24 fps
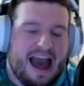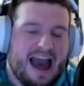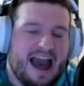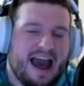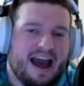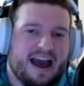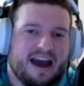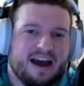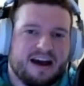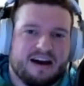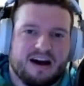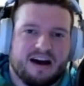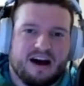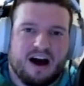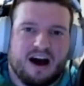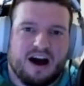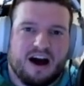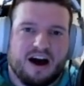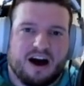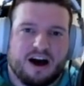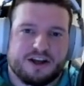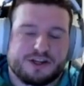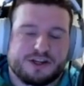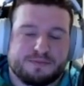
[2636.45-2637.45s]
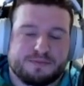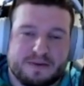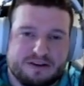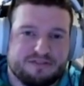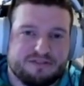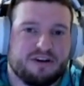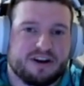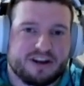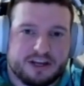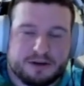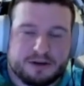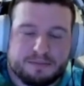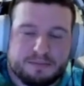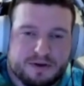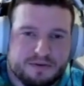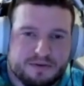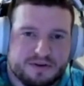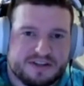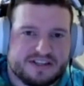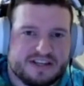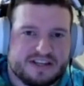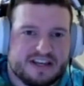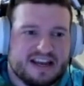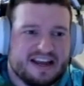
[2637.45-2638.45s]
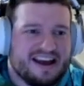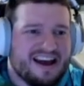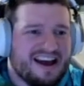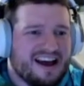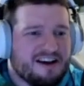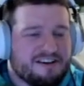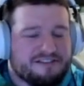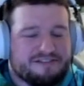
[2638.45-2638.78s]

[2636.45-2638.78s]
Air speedrunning community.